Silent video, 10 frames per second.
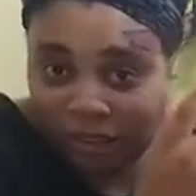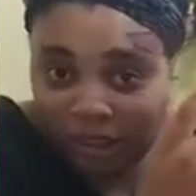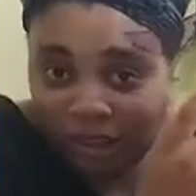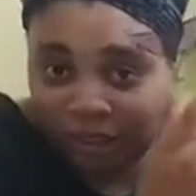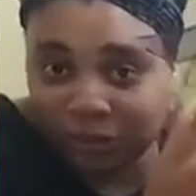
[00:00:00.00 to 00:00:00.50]

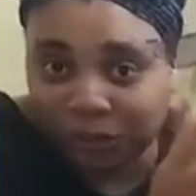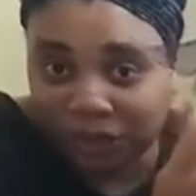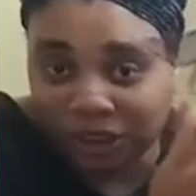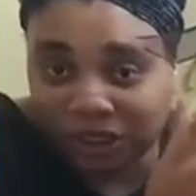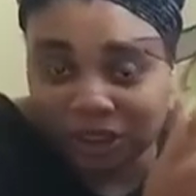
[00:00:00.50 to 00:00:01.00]

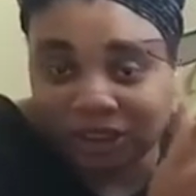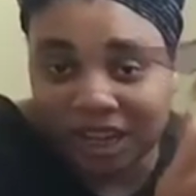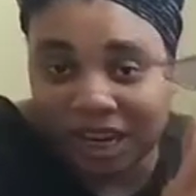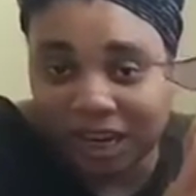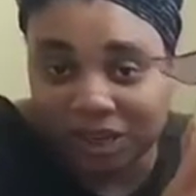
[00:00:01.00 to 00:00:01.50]
switch
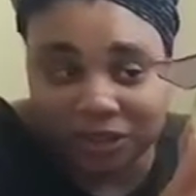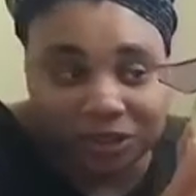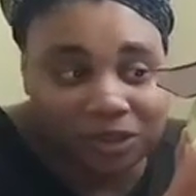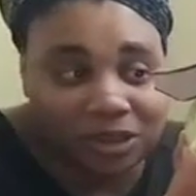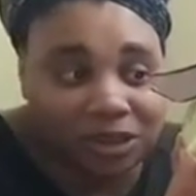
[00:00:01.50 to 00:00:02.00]

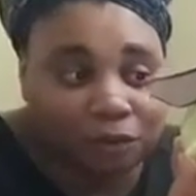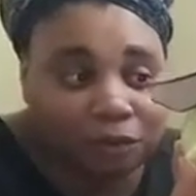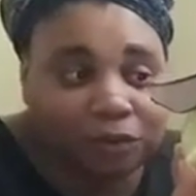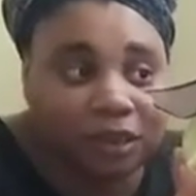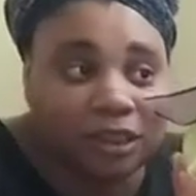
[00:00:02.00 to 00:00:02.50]
containers
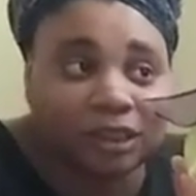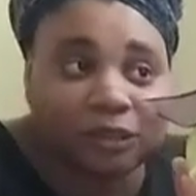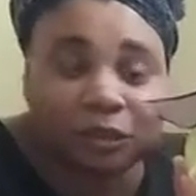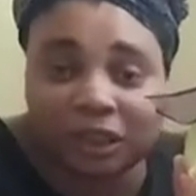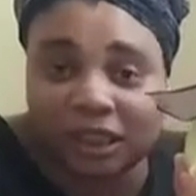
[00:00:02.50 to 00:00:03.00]
for these
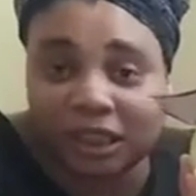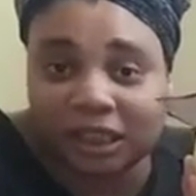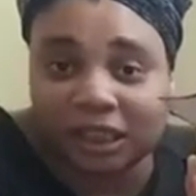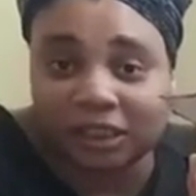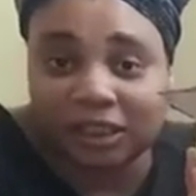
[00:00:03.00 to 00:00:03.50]
green
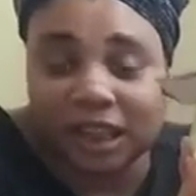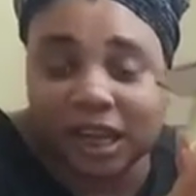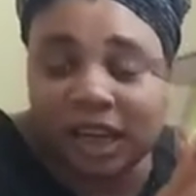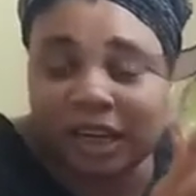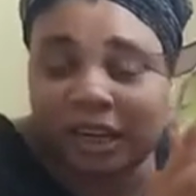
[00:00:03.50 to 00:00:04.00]
onions.
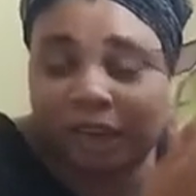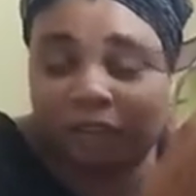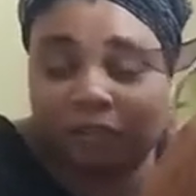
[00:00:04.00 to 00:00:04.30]
Now,